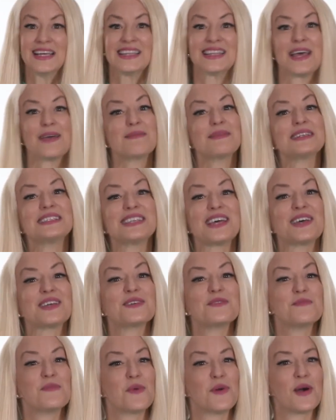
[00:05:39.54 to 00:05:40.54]
Let me tell
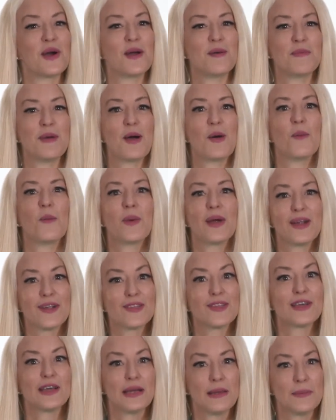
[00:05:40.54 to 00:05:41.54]
you more about where
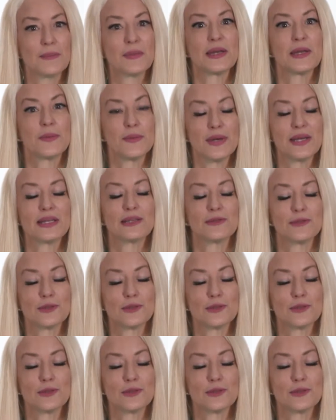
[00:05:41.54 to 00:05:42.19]
the company went